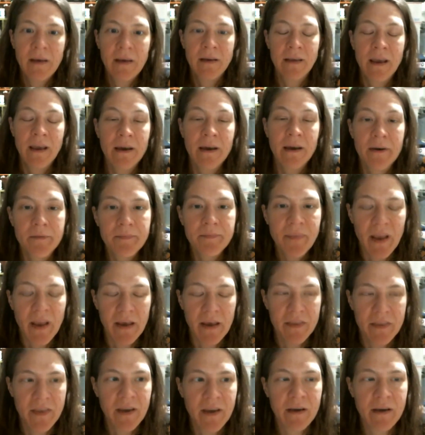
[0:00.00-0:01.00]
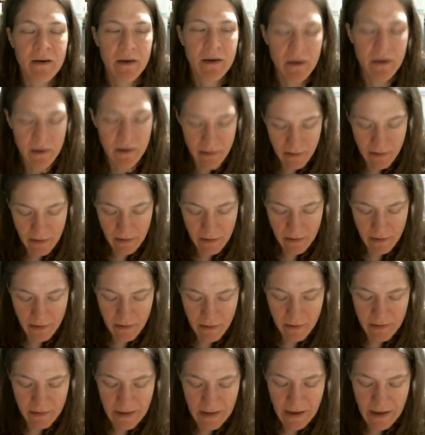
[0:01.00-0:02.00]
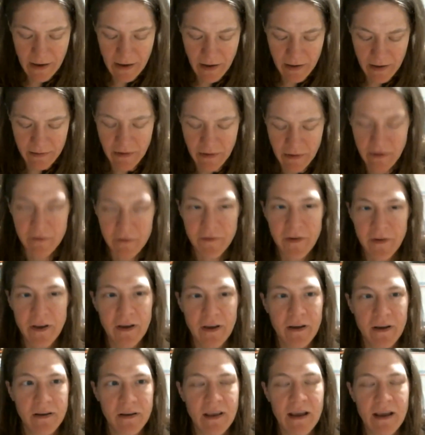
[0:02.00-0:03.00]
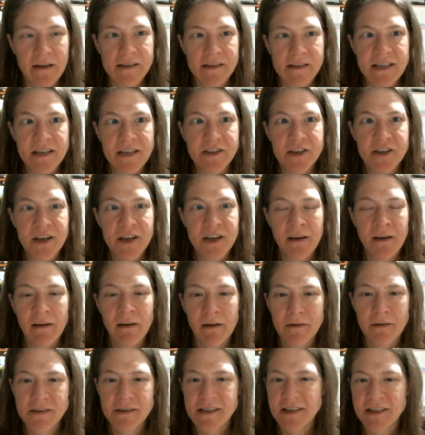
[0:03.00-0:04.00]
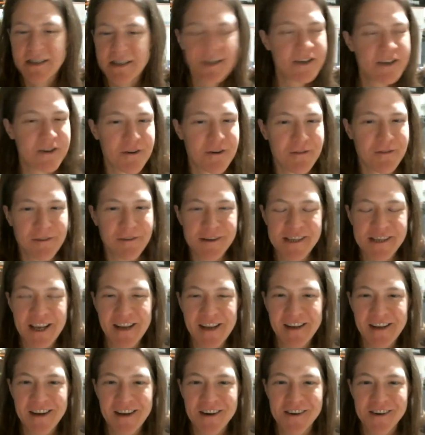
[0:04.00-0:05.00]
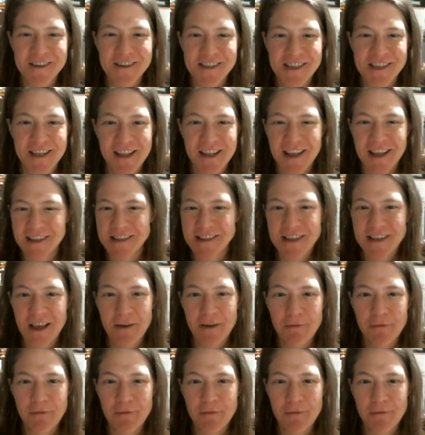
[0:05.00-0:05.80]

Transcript: Yeah, I think yeah, I live yeah, teaching. I was a teacher for 10 years, and that's